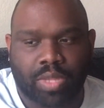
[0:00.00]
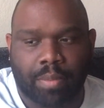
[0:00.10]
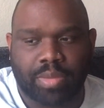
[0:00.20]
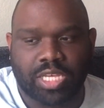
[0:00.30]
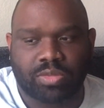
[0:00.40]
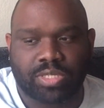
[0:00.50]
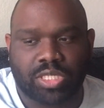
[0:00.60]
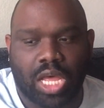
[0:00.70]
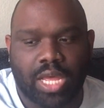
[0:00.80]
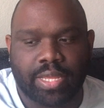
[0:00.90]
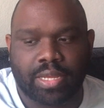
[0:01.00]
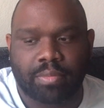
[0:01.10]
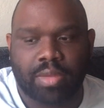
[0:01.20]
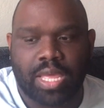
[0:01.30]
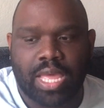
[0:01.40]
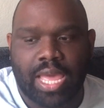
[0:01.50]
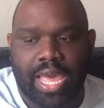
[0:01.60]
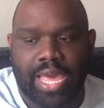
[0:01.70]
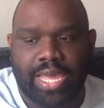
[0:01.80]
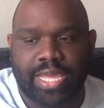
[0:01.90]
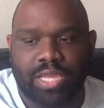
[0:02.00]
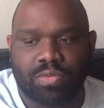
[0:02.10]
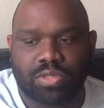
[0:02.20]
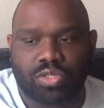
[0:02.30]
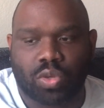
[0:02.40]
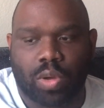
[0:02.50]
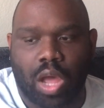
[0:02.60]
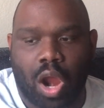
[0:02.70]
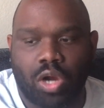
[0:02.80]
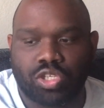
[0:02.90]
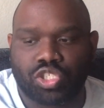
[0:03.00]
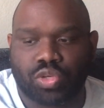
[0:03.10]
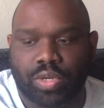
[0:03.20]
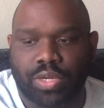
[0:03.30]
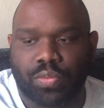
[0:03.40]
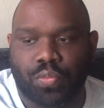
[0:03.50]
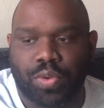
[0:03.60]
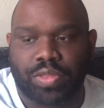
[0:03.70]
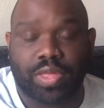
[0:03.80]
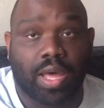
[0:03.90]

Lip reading: because we saw him and he was doing archery with